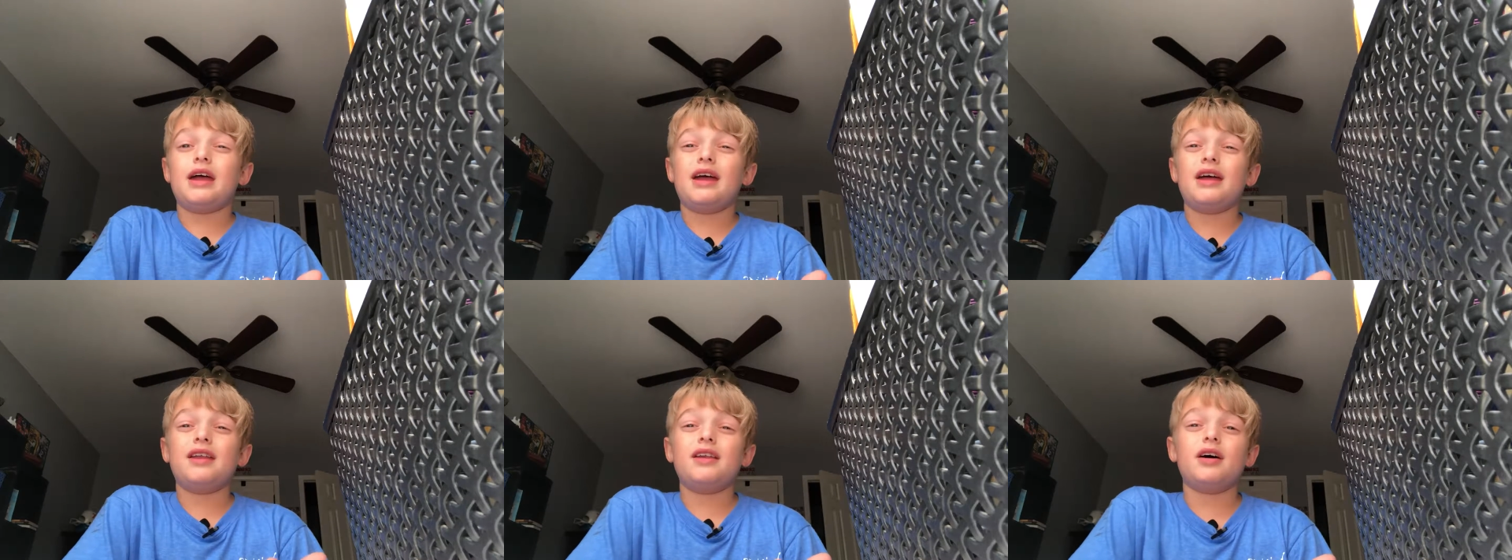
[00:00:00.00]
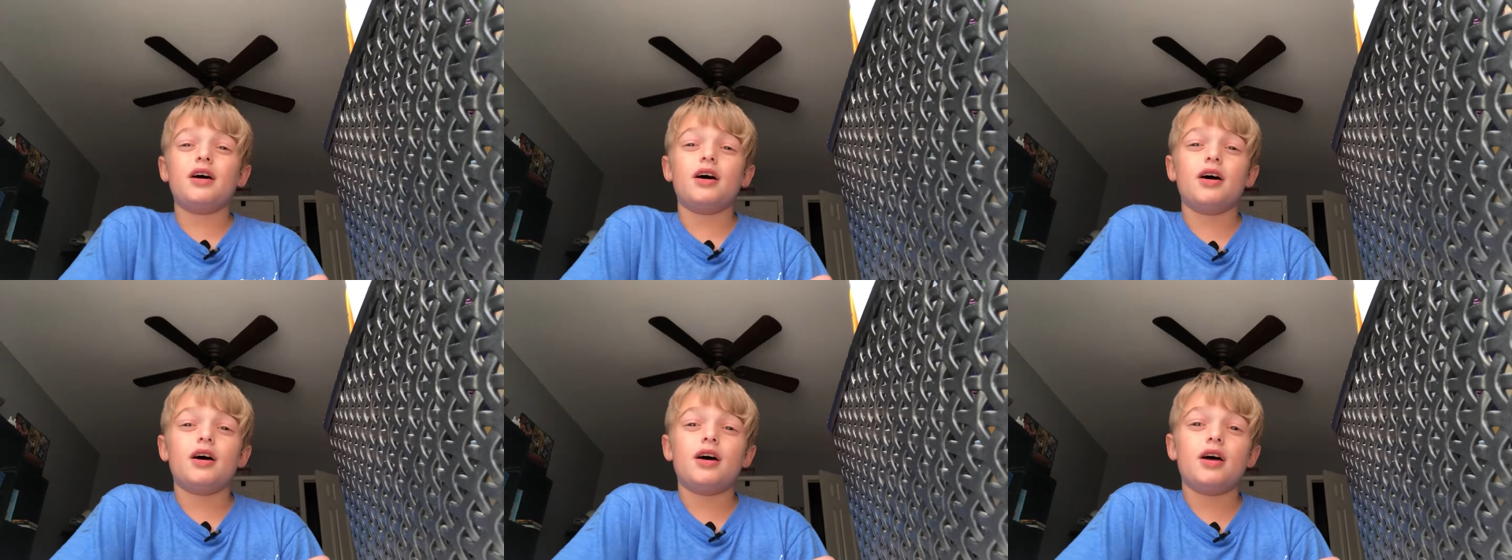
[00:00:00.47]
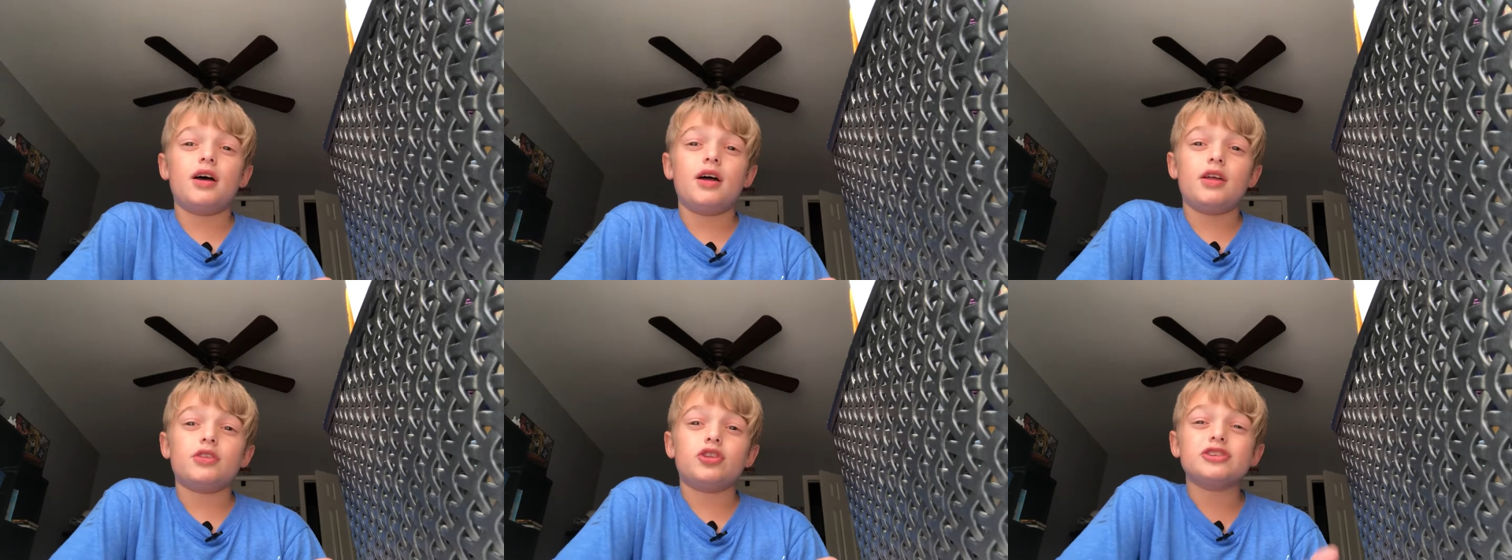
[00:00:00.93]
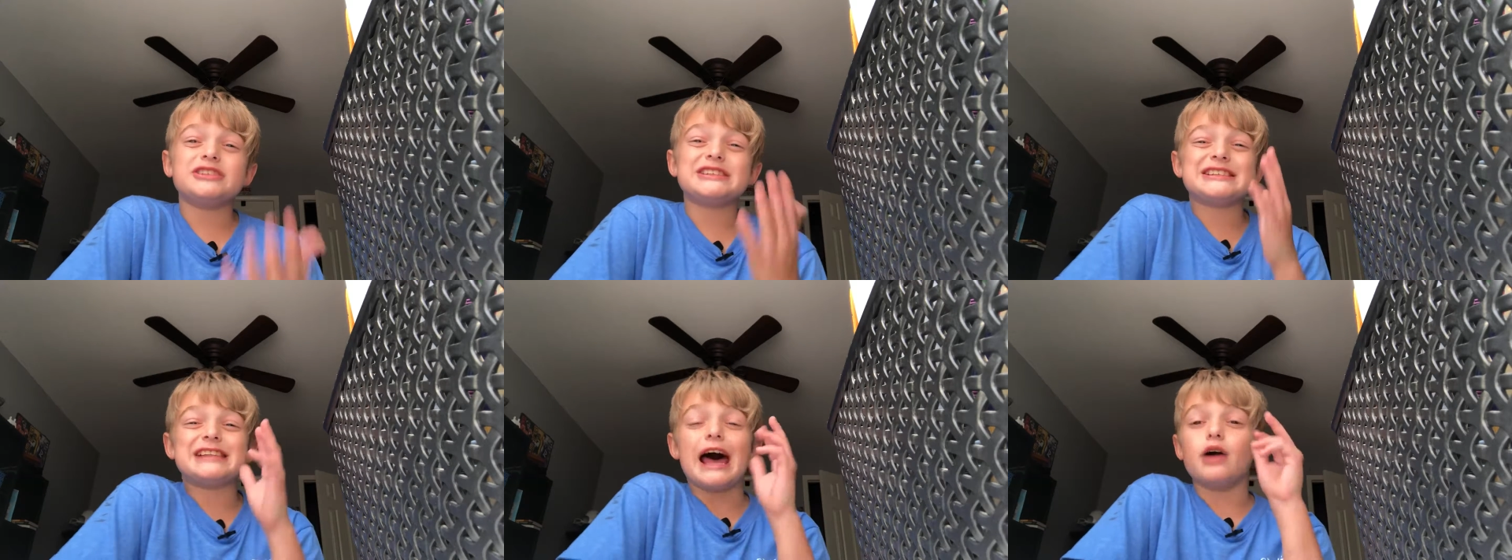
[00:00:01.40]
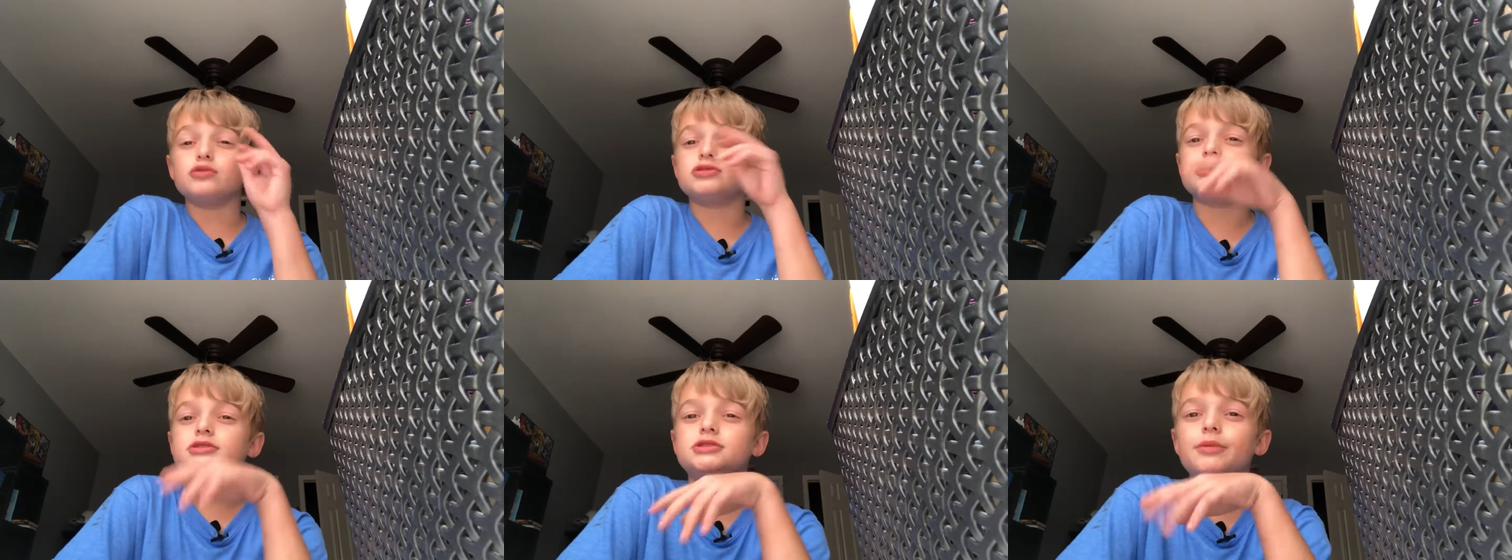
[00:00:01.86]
And 36,000